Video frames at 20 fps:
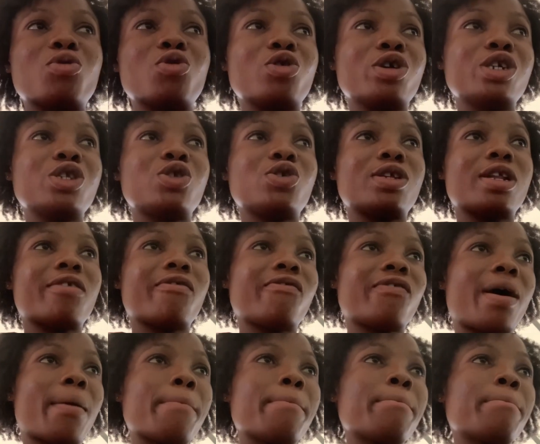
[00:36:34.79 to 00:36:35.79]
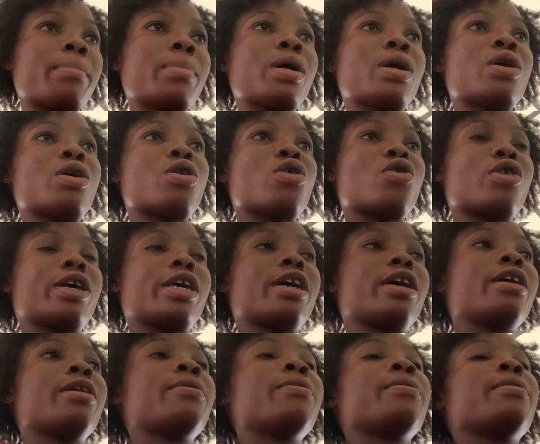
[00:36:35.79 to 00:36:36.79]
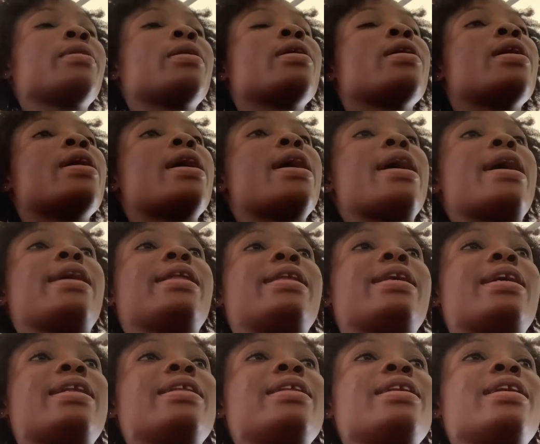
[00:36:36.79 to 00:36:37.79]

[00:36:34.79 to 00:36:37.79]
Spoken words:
going to the farm. Okay? And then